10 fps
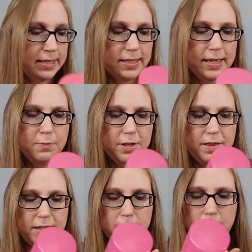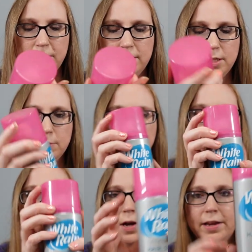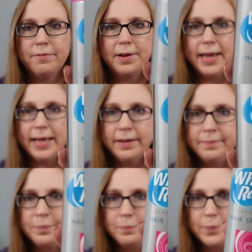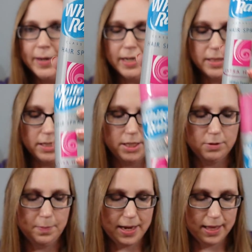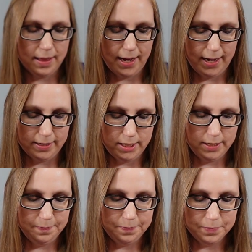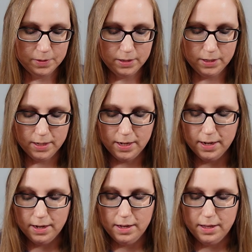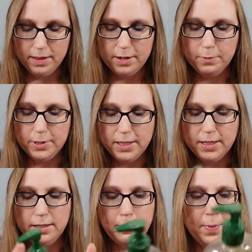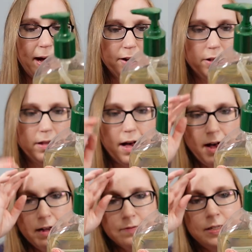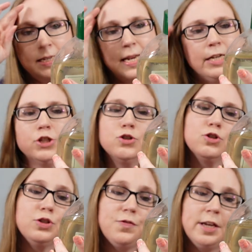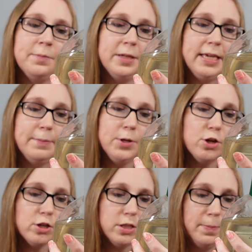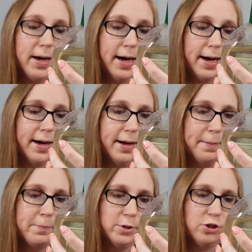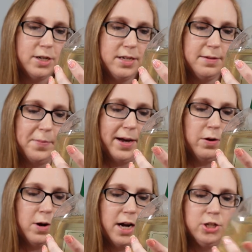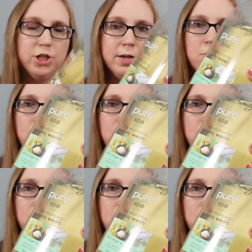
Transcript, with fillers: Same with this one. This one's a white rain, but they still make that there was this bottle of Nature's Family Pure Spa Moisturizing Body Wash in